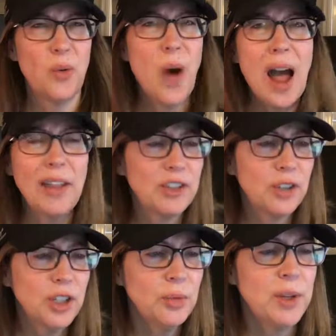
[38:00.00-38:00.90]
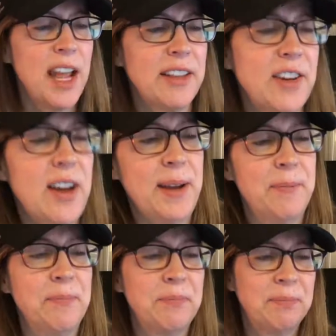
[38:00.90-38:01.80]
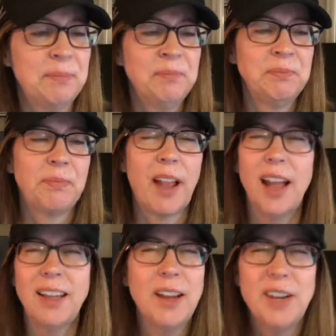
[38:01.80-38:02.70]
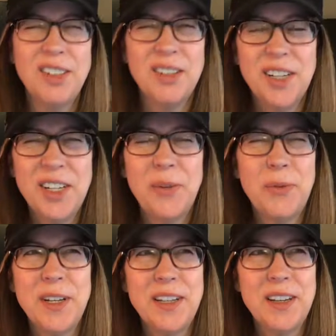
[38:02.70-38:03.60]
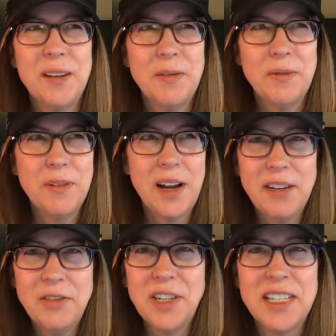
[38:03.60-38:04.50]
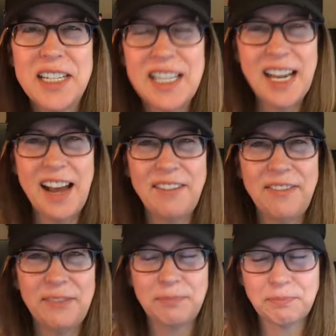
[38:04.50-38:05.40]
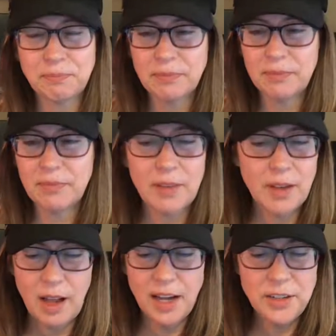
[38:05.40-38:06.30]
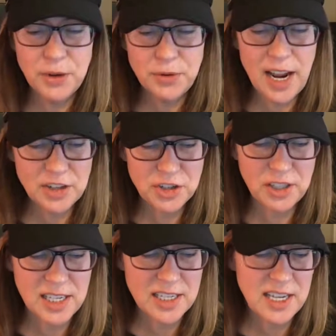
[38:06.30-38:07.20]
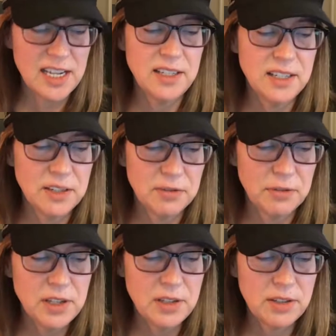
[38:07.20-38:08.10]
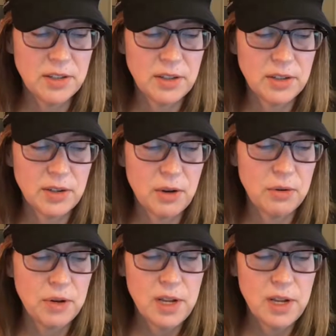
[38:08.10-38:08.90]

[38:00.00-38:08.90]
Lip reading: Wow, that's a good one that time. I don't, when I drink decaf, I don't actually taste a difference. So